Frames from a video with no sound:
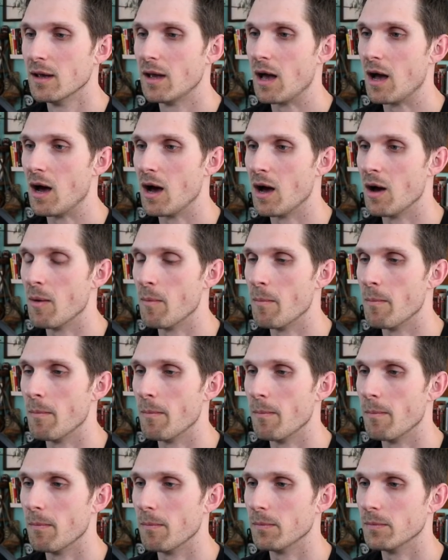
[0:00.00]

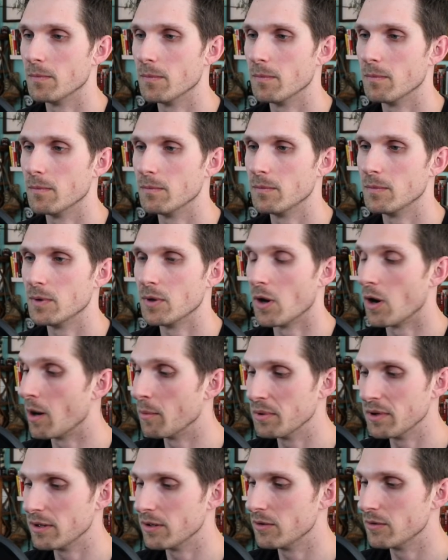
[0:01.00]
Um, you know,
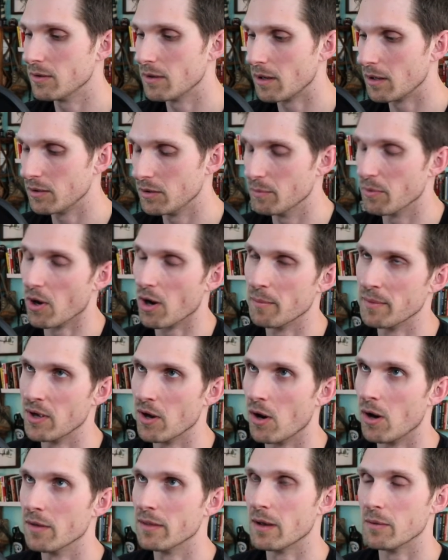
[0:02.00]
humbly, you, you brought me
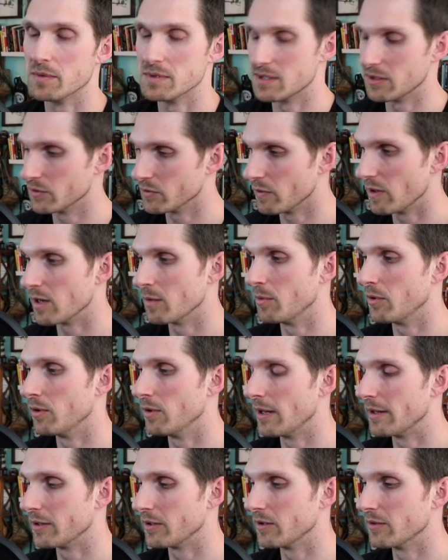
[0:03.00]
on. That was
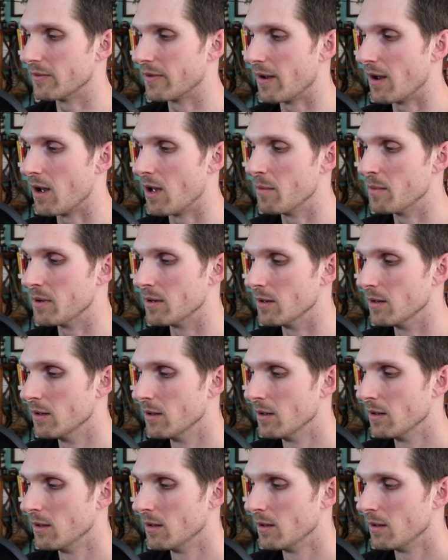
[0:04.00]
incredible. I had a good time. And,
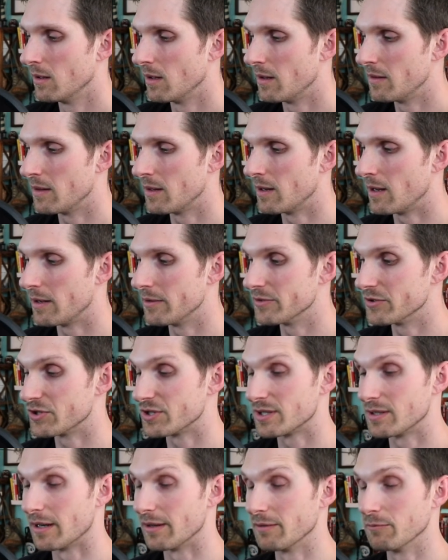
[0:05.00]
and then I was
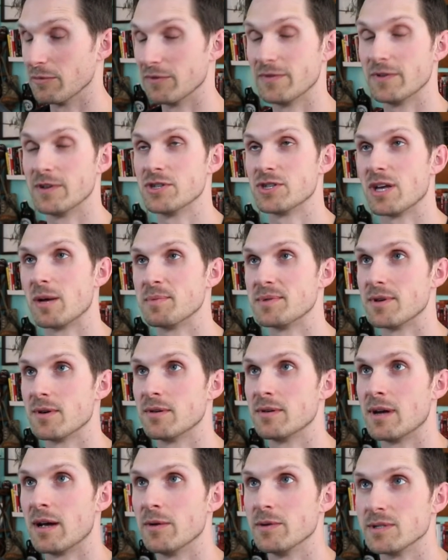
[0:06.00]
just, I, we finished episode
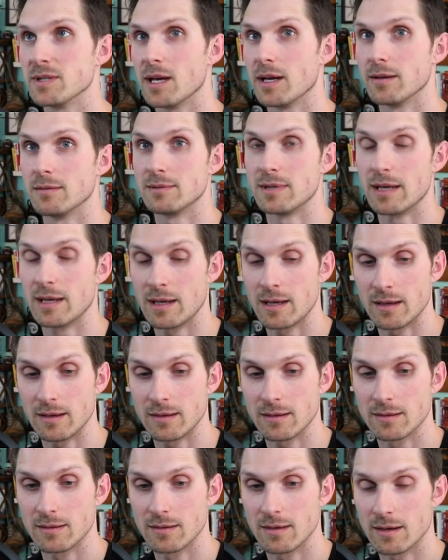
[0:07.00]
and I was like, dang,
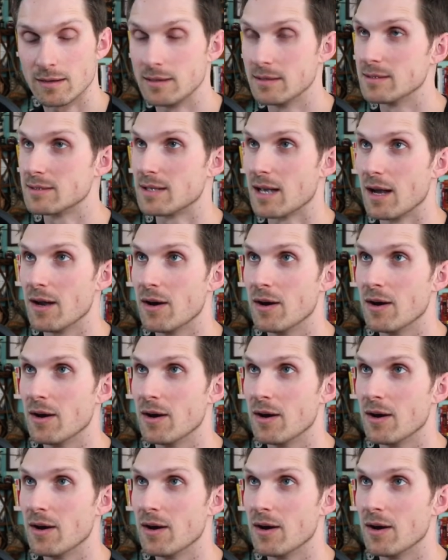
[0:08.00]
I need this guy